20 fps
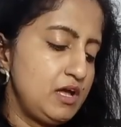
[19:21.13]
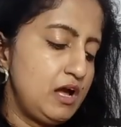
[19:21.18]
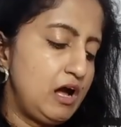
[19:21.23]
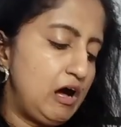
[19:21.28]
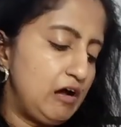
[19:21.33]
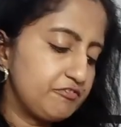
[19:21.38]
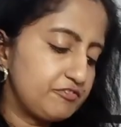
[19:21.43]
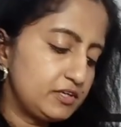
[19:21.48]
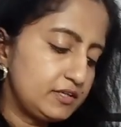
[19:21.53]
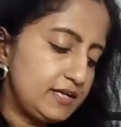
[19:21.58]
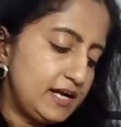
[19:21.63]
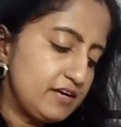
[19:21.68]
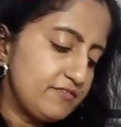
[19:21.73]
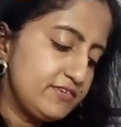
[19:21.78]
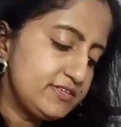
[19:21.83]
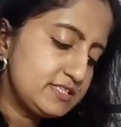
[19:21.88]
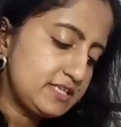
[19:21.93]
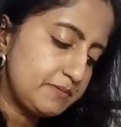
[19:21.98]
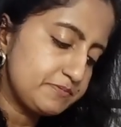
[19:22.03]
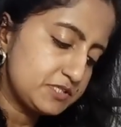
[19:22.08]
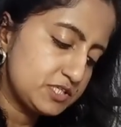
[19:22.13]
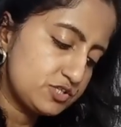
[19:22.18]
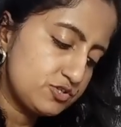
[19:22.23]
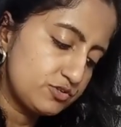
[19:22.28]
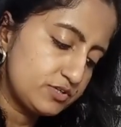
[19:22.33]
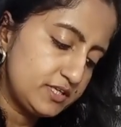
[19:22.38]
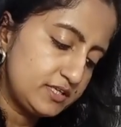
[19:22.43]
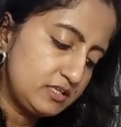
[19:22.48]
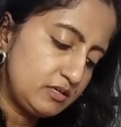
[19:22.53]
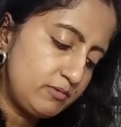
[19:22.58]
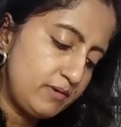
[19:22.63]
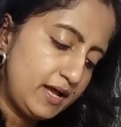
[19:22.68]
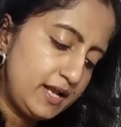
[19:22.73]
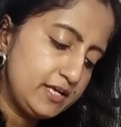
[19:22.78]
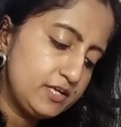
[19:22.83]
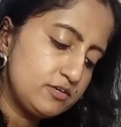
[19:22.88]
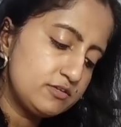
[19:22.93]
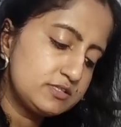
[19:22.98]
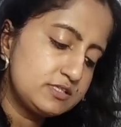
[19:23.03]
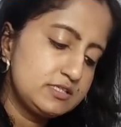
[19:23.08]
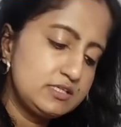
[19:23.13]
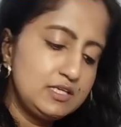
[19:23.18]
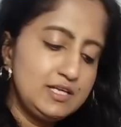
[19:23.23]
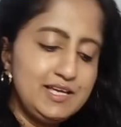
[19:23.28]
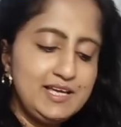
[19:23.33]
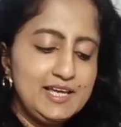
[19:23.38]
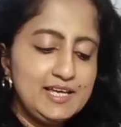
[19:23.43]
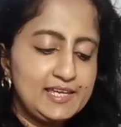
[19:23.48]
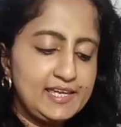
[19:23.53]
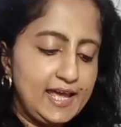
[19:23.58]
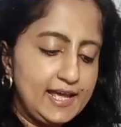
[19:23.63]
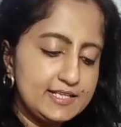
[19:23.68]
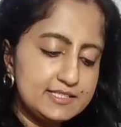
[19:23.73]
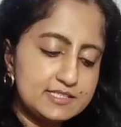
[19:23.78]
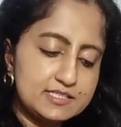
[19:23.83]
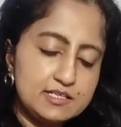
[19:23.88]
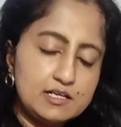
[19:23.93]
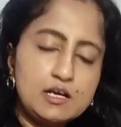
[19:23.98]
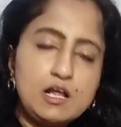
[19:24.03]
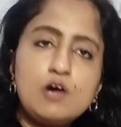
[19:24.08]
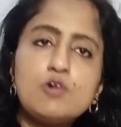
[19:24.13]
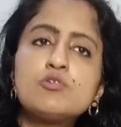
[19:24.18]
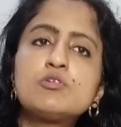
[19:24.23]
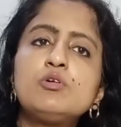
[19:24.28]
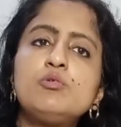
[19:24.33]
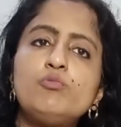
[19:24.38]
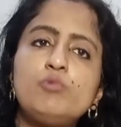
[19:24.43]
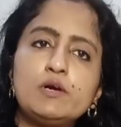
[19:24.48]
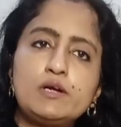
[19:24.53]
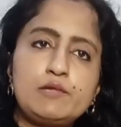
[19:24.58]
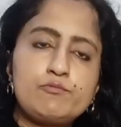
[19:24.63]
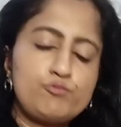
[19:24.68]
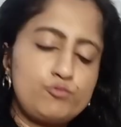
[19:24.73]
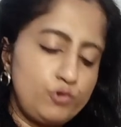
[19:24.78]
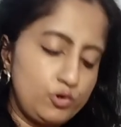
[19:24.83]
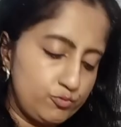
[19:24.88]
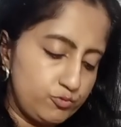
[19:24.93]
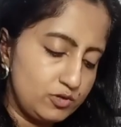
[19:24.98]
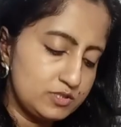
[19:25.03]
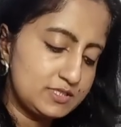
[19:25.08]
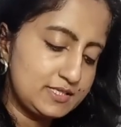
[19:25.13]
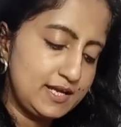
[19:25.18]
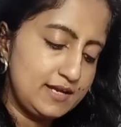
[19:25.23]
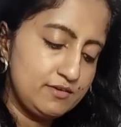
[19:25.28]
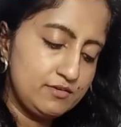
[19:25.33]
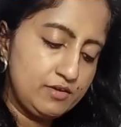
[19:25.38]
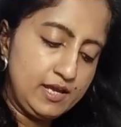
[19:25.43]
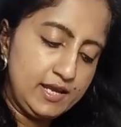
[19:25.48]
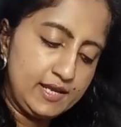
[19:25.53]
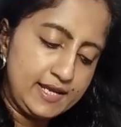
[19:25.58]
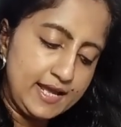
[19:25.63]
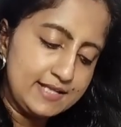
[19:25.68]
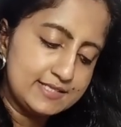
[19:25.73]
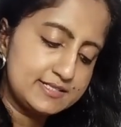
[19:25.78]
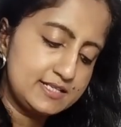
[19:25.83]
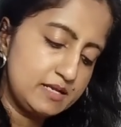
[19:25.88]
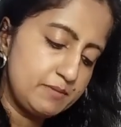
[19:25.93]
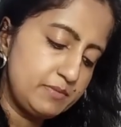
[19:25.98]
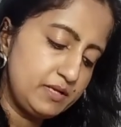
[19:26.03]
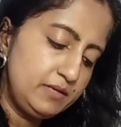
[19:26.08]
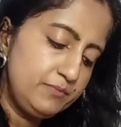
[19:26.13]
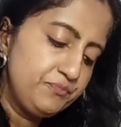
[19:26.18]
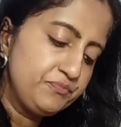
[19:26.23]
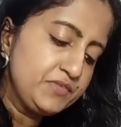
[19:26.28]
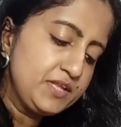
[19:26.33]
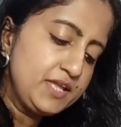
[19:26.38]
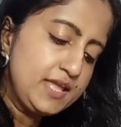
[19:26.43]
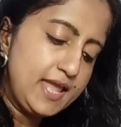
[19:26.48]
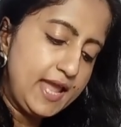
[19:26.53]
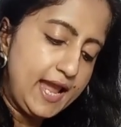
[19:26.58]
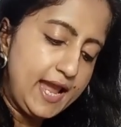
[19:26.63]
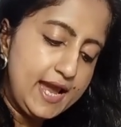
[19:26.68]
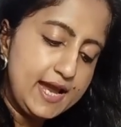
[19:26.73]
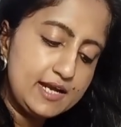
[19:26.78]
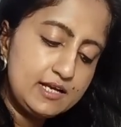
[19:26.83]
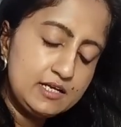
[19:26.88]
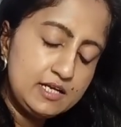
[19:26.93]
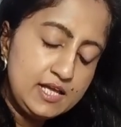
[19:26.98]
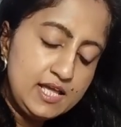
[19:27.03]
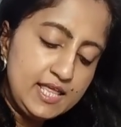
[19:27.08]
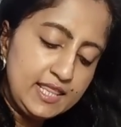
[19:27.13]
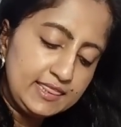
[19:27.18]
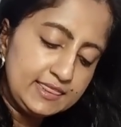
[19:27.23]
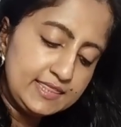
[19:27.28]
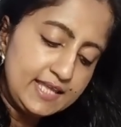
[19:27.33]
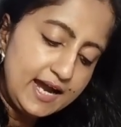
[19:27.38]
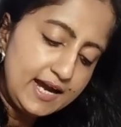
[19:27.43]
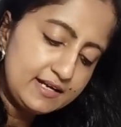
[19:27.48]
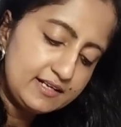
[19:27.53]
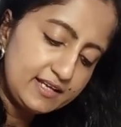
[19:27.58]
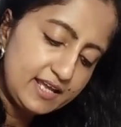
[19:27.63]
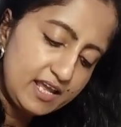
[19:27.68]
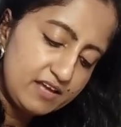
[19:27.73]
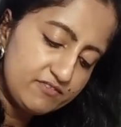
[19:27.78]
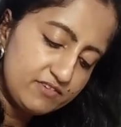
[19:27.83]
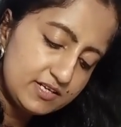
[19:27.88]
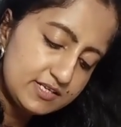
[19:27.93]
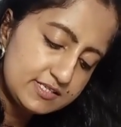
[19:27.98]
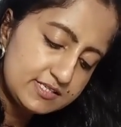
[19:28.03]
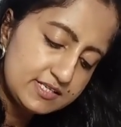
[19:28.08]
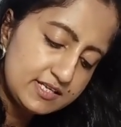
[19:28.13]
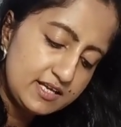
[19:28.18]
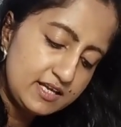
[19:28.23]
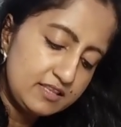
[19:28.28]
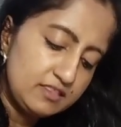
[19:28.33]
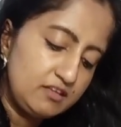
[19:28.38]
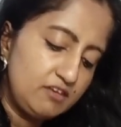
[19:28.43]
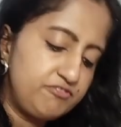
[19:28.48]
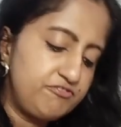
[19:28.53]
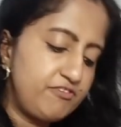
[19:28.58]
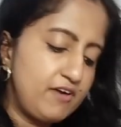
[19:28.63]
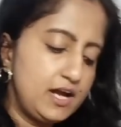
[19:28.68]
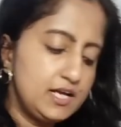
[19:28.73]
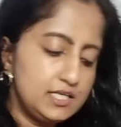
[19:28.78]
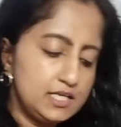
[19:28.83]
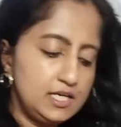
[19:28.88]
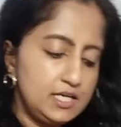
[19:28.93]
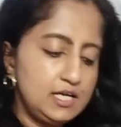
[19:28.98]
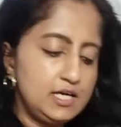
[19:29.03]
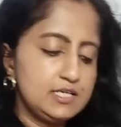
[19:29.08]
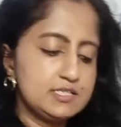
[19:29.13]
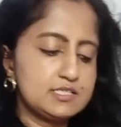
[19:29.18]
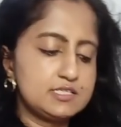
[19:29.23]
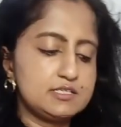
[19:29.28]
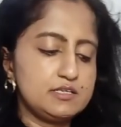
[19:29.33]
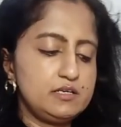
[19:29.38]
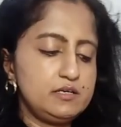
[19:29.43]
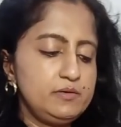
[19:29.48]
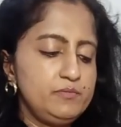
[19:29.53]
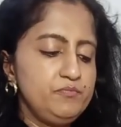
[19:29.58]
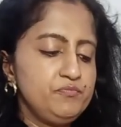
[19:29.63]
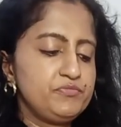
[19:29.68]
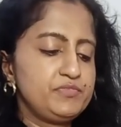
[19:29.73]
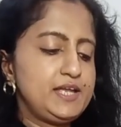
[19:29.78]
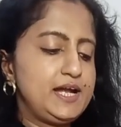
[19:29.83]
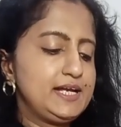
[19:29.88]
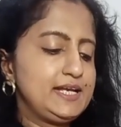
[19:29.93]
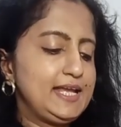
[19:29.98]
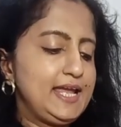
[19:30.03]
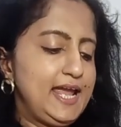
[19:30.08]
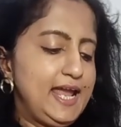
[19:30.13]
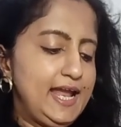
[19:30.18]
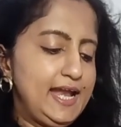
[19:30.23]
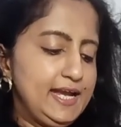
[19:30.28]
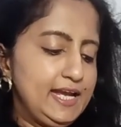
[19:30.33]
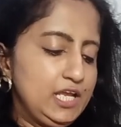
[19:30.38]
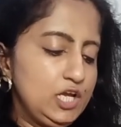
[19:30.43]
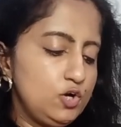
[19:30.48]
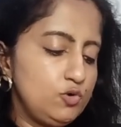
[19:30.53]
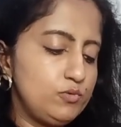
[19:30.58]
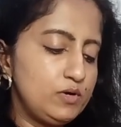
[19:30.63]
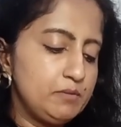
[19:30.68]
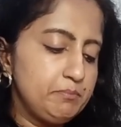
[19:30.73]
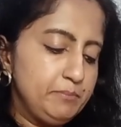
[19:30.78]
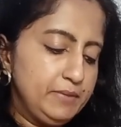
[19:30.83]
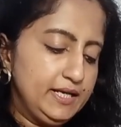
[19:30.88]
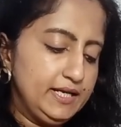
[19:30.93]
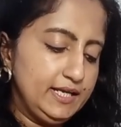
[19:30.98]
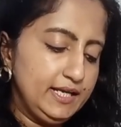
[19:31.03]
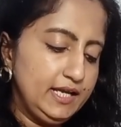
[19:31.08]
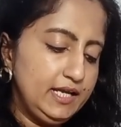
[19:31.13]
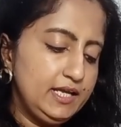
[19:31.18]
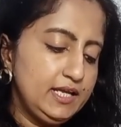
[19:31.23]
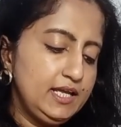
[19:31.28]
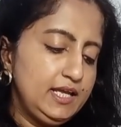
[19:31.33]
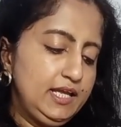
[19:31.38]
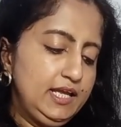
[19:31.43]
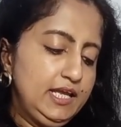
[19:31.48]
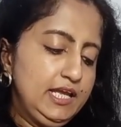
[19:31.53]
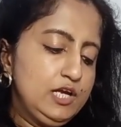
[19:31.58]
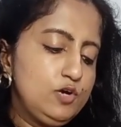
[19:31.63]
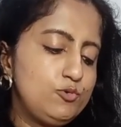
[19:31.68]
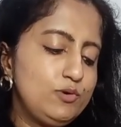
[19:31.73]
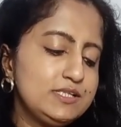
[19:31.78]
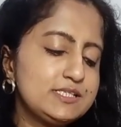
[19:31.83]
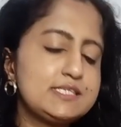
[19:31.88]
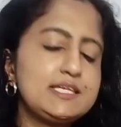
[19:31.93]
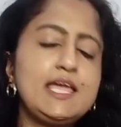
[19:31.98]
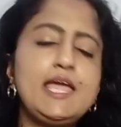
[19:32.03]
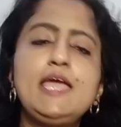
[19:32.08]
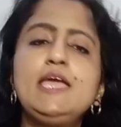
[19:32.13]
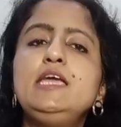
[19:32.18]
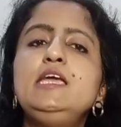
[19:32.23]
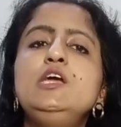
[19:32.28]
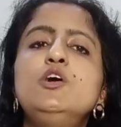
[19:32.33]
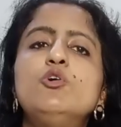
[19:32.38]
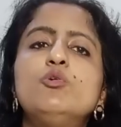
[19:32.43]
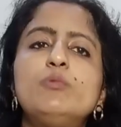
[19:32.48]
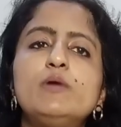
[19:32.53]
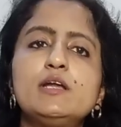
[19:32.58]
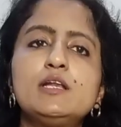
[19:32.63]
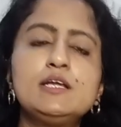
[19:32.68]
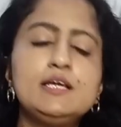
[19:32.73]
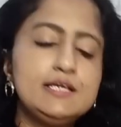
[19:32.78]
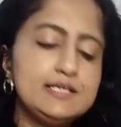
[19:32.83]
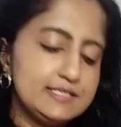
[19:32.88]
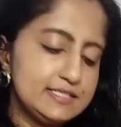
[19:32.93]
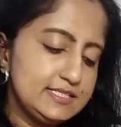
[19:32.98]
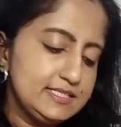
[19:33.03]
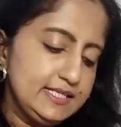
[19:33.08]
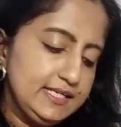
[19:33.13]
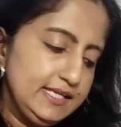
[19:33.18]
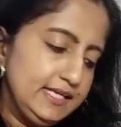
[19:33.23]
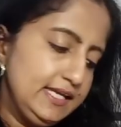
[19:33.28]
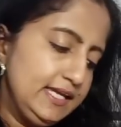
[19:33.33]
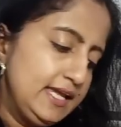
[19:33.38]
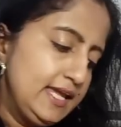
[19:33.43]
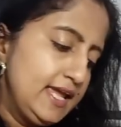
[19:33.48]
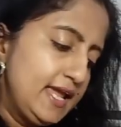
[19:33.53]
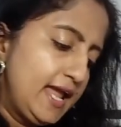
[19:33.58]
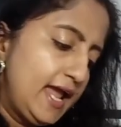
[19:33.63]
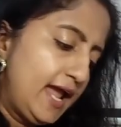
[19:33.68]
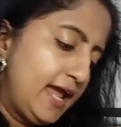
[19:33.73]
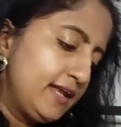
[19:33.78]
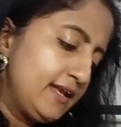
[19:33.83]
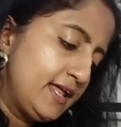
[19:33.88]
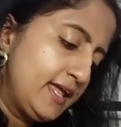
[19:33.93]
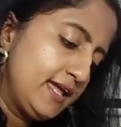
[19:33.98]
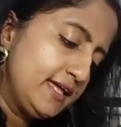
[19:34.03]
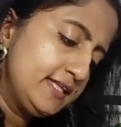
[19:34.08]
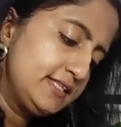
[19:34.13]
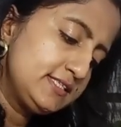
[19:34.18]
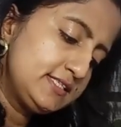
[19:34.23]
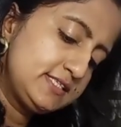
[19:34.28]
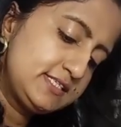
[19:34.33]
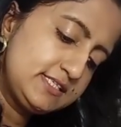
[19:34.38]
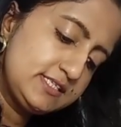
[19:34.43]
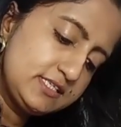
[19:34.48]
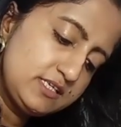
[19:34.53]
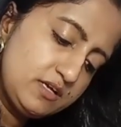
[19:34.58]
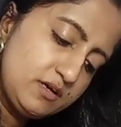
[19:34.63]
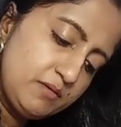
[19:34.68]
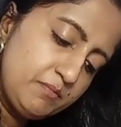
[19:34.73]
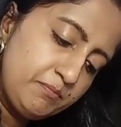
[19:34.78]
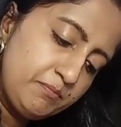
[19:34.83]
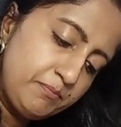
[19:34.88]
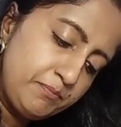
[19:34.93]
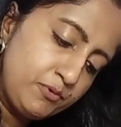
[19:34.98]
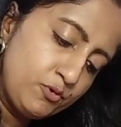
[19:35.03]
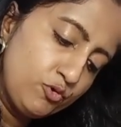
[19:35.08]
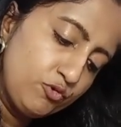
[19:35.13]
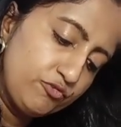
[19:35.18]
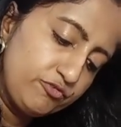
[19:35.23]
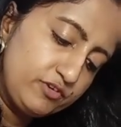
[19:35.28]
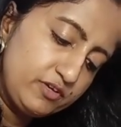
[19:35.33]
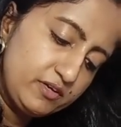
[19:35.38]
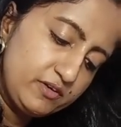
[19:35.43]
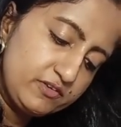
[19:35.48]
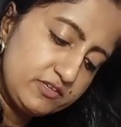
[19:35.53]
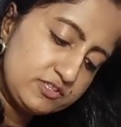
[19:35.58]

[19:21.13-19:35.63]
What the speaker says: After that, we substituted the values, cancelled out what was cancelable, and that gave us the final answer that AD over BD equals AE over CE, and hence proved.